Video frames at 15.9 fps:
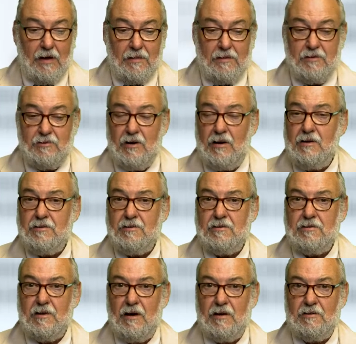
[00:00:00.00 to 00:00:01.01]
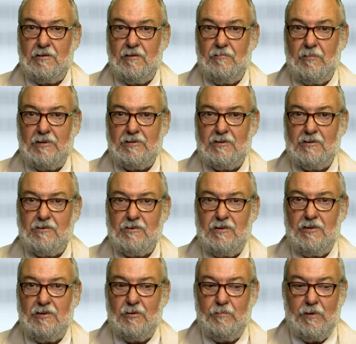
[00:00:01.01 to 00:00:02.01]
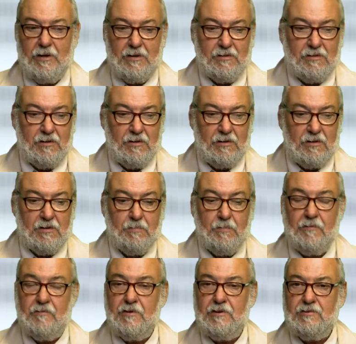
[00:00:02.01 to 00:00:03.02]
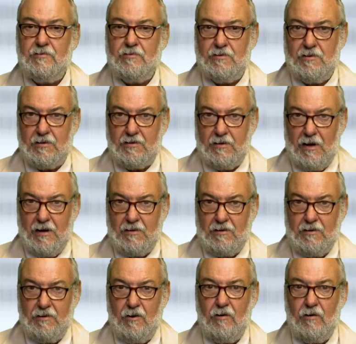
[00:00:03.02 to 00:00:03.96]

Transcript: The Israeli Society of Musculoskeletal Medicine is a professional society